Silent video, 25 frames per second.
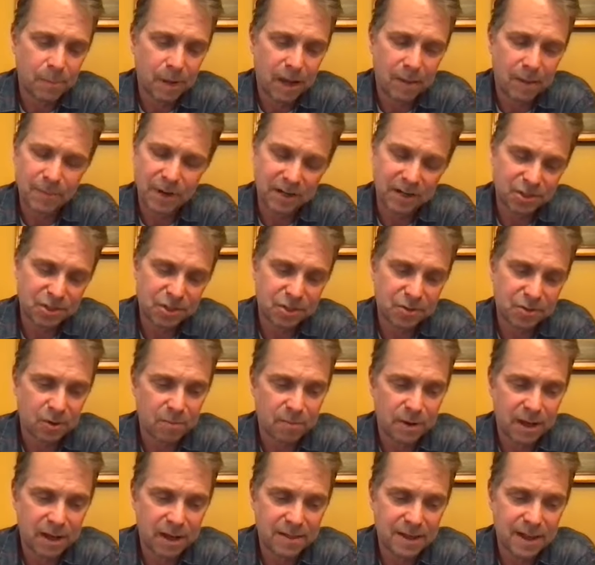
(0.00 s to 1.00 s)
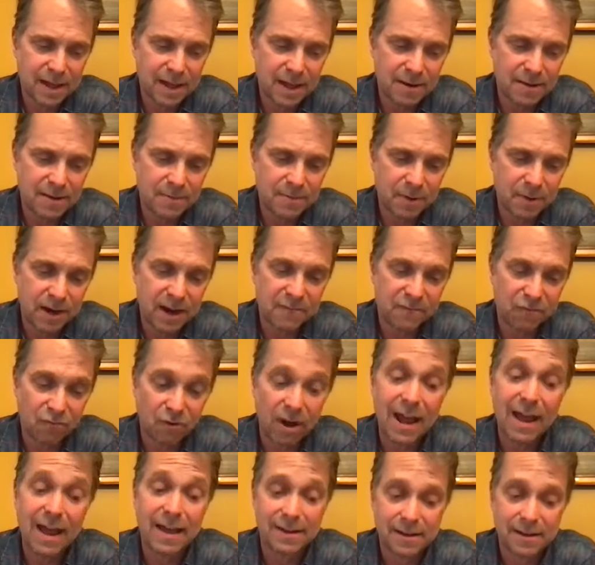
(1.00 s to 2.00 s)
I'm not sure about that, but I've
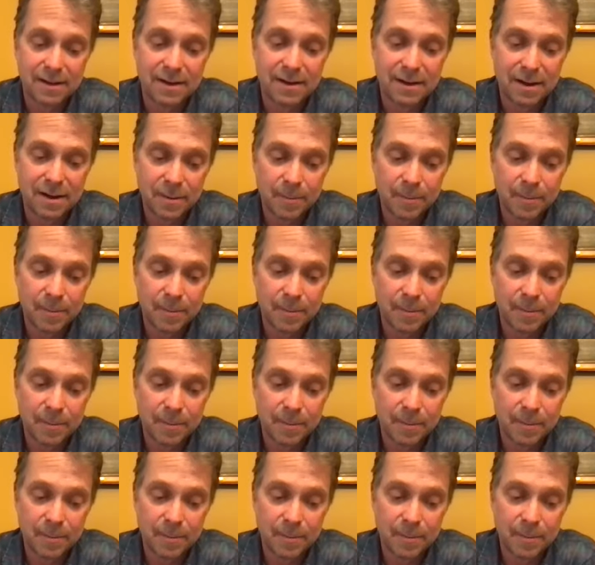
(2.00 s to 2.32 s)
read